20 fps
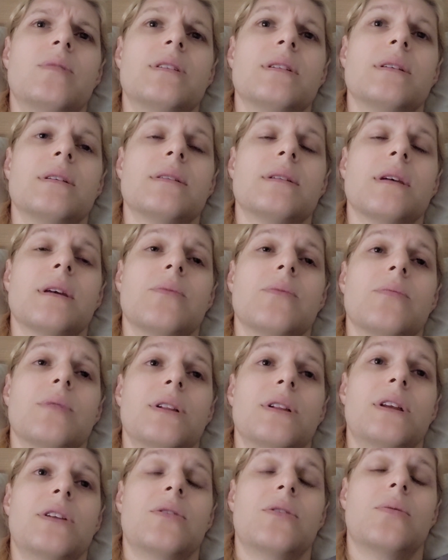since I
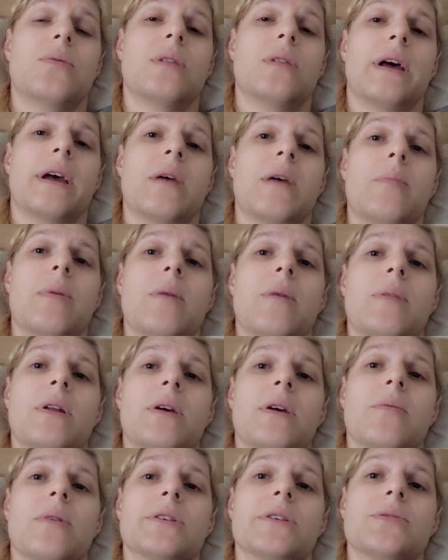really don't like
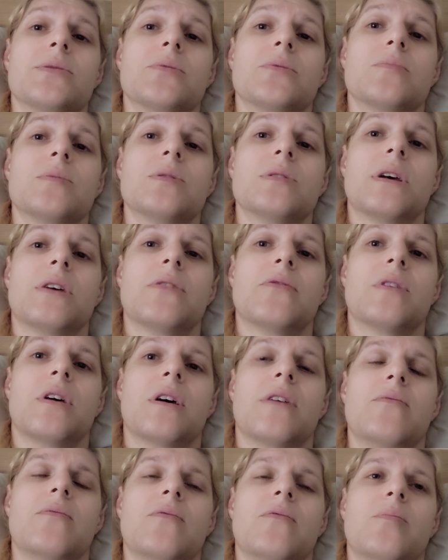public restrooms, I've
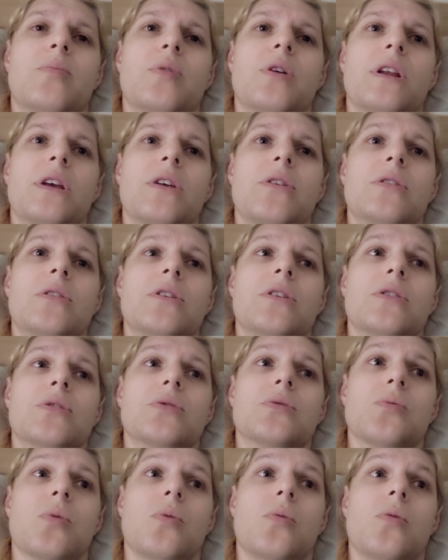got pretty good
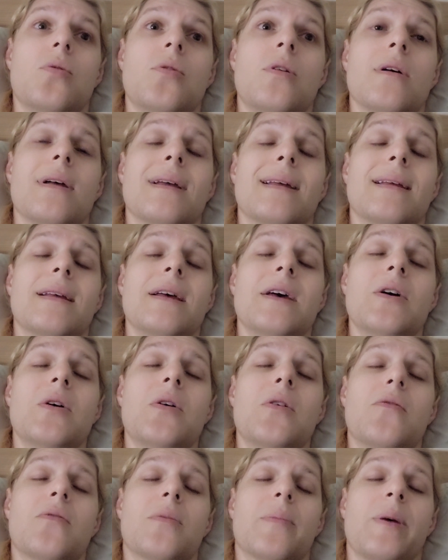control
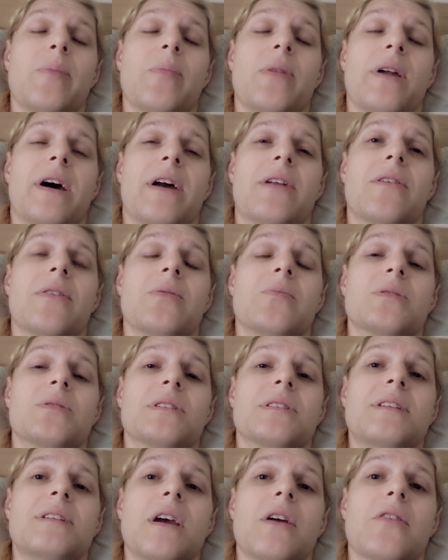over my bladder. It was
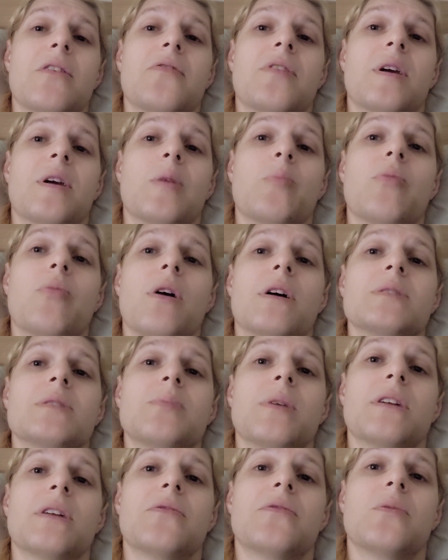a terrifying
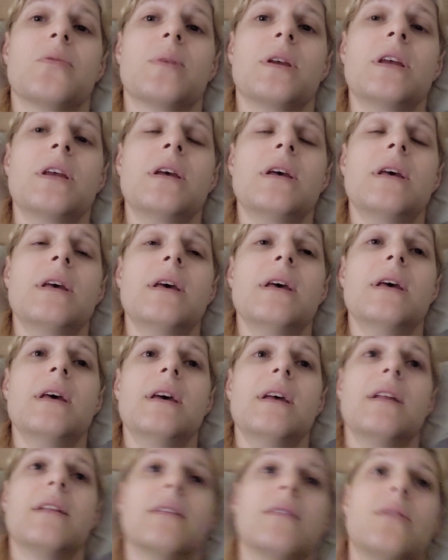prospect for me
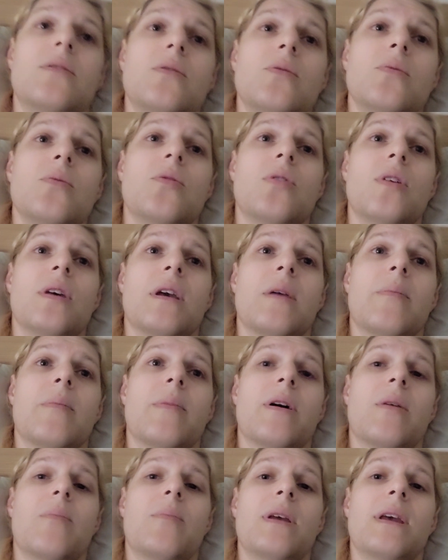to think
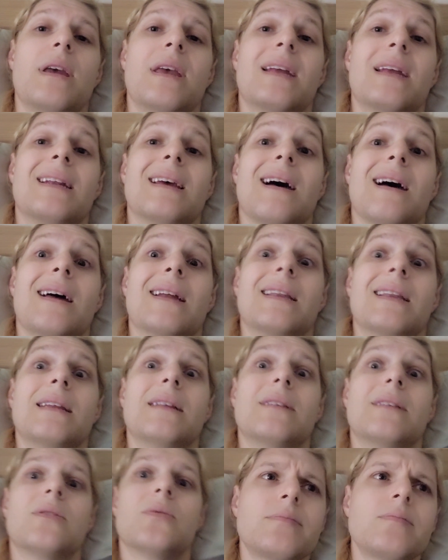about being
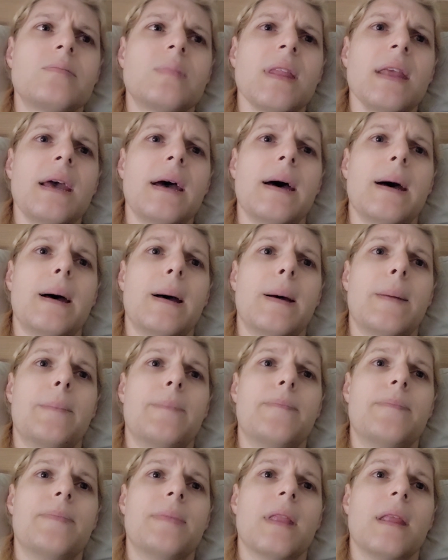incontinent.
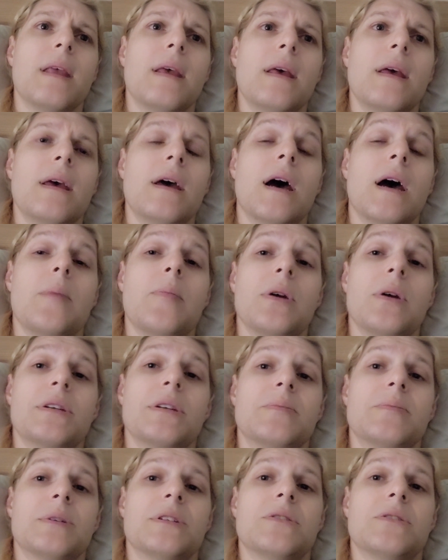I
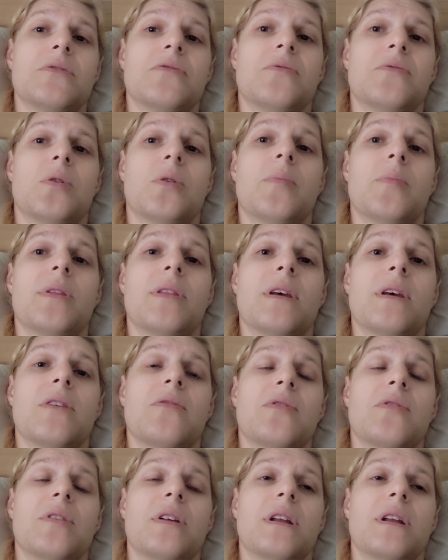braced myself for it, but
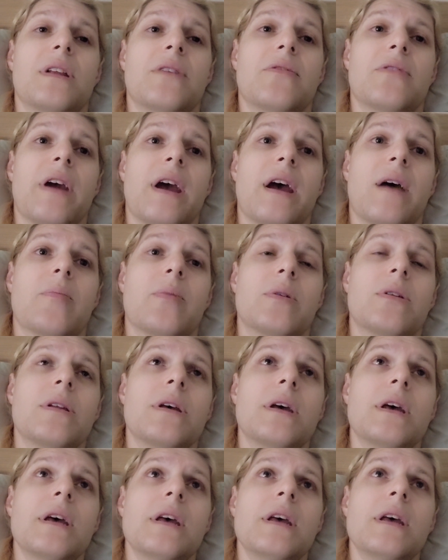thankfully it never happened.
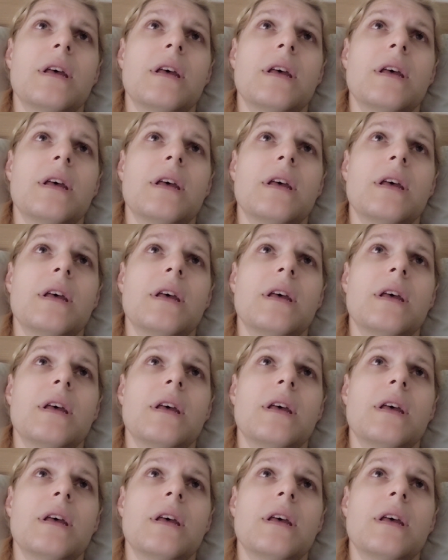